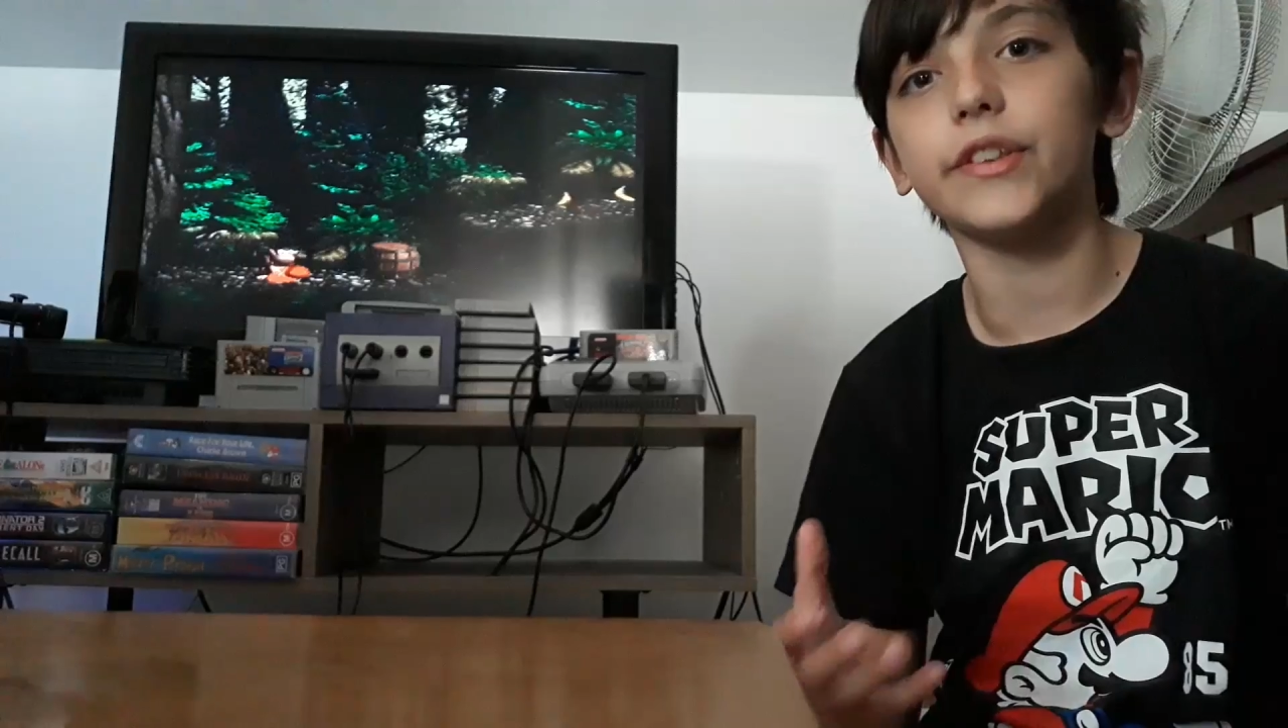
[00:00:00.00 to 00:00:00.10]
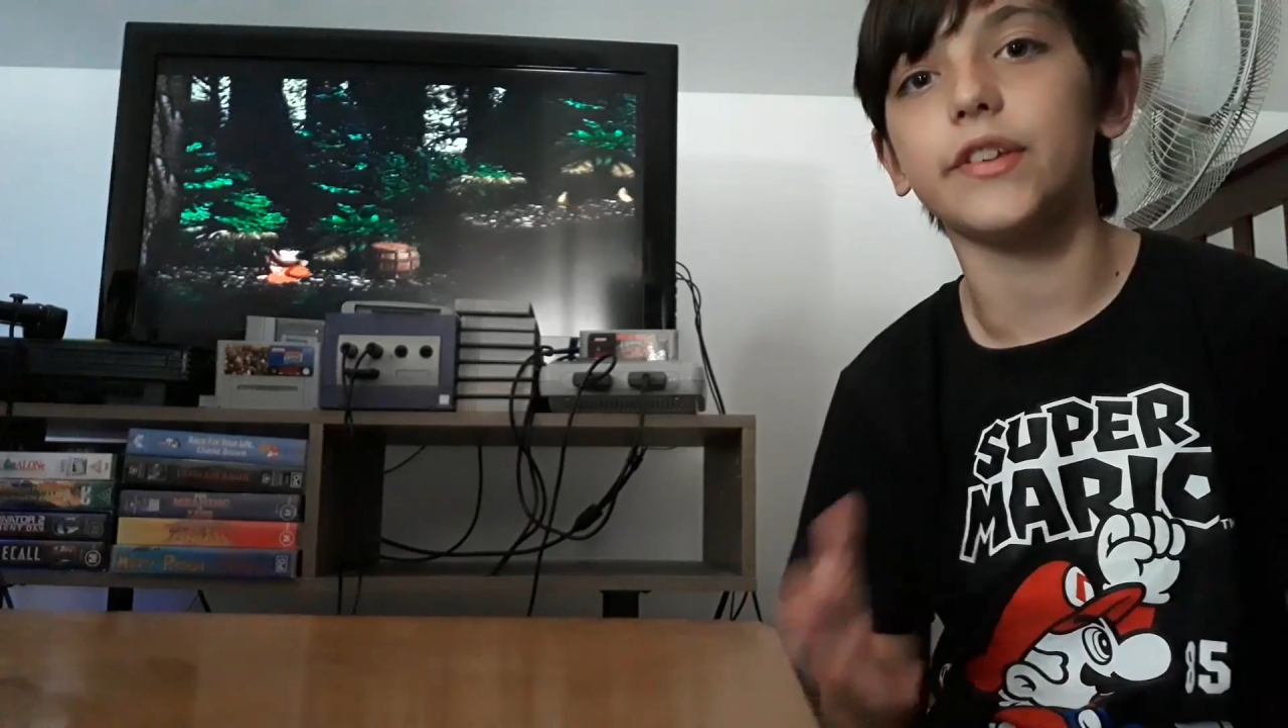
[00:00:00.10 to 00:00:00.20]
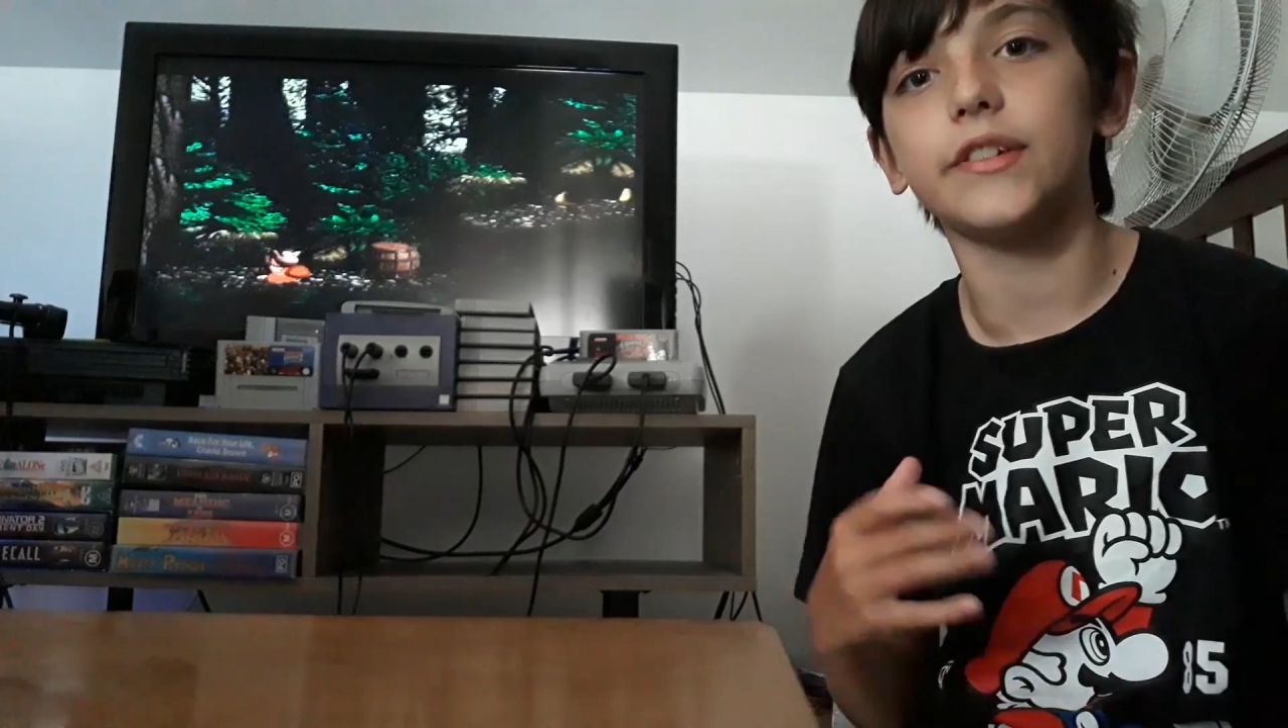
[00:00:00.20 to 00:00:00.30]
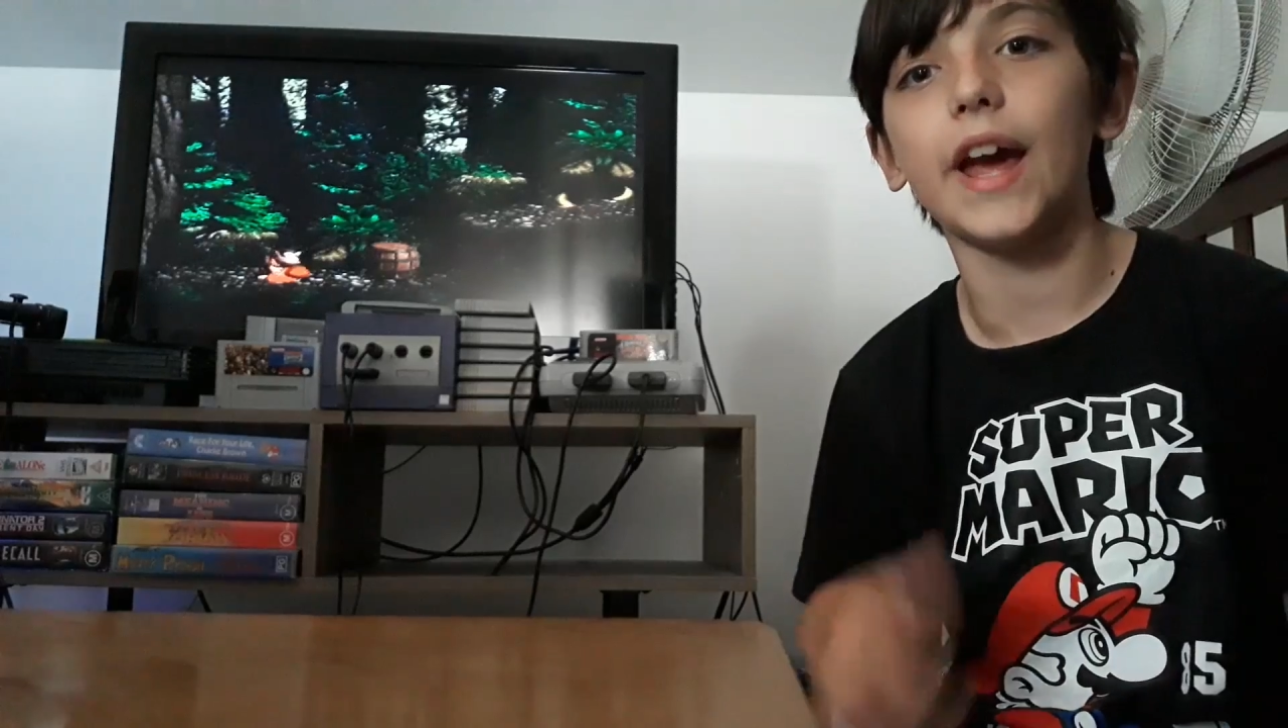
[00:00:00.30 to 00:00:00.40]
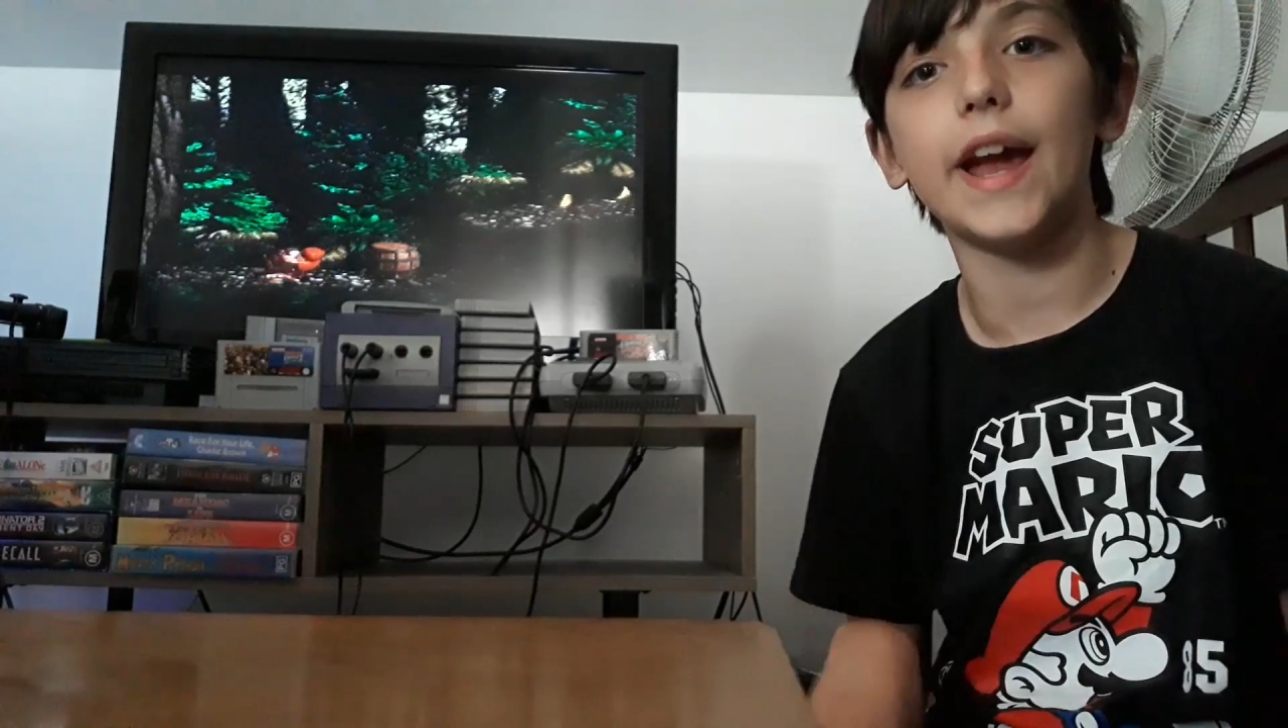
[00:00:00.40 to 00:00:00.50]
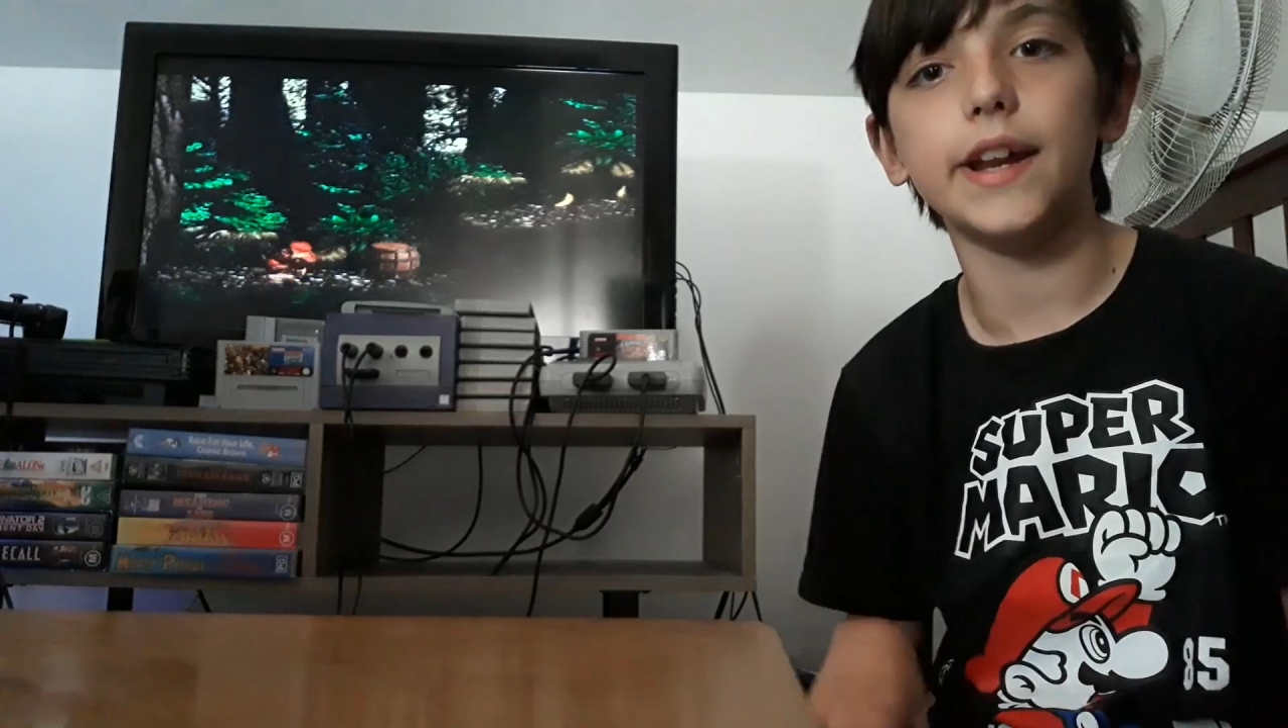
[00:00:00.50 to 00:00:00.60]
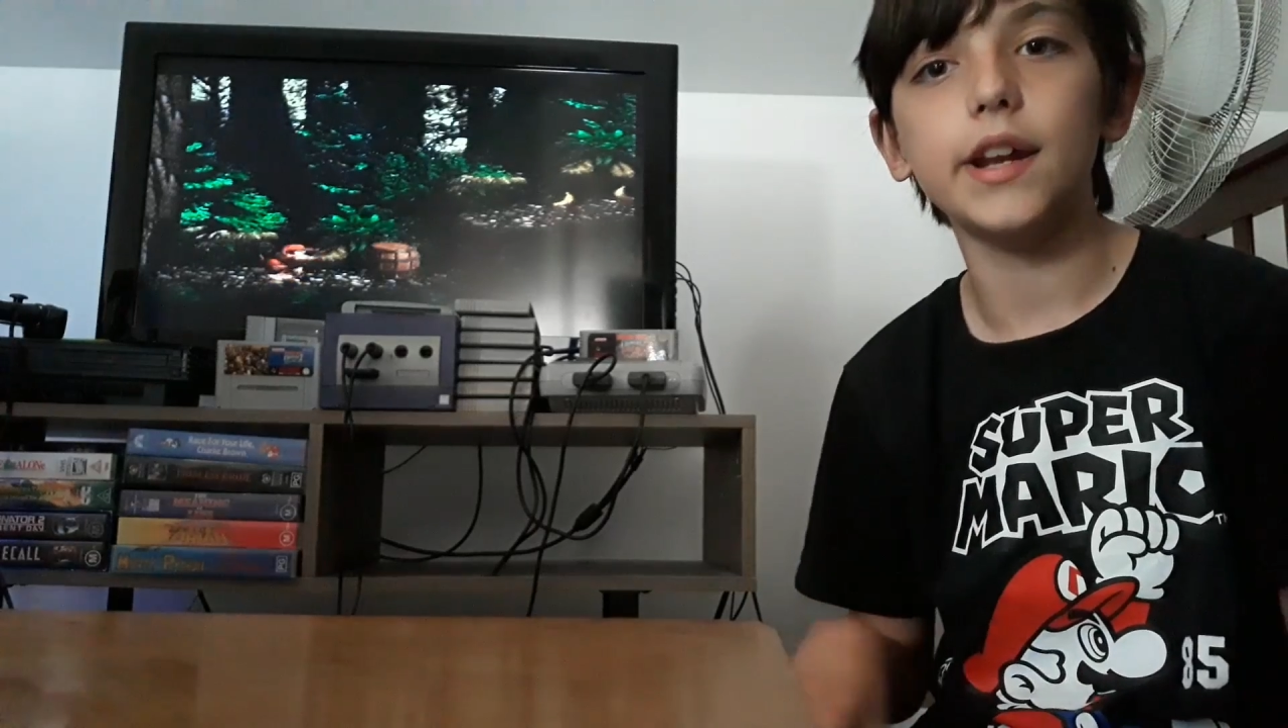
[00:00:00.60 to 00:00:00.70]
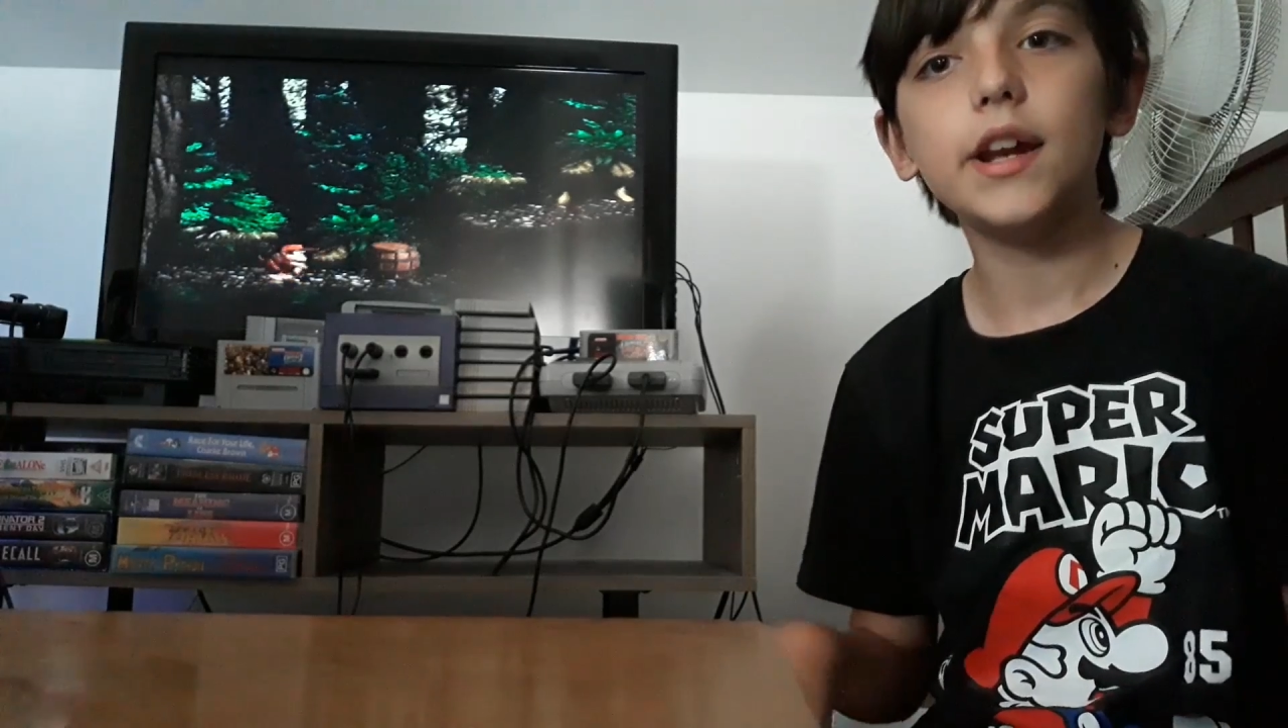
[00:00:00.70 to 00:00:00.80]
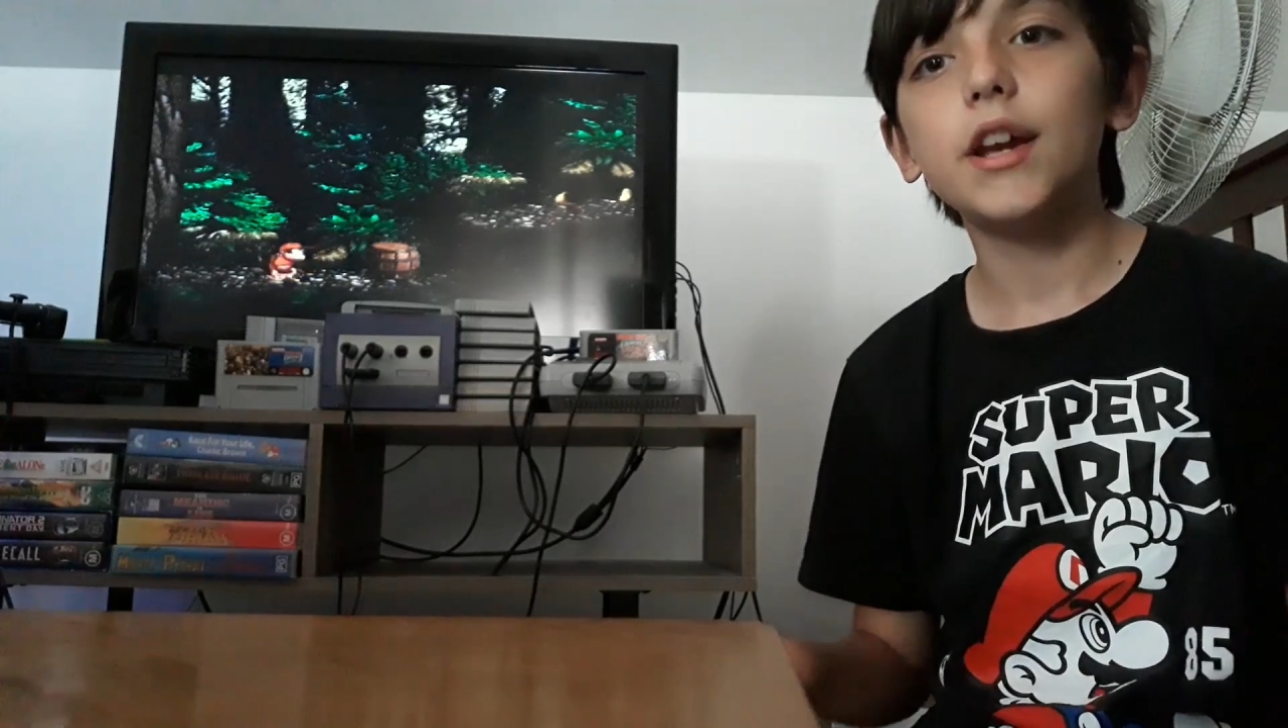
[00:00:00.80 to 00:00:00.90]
today,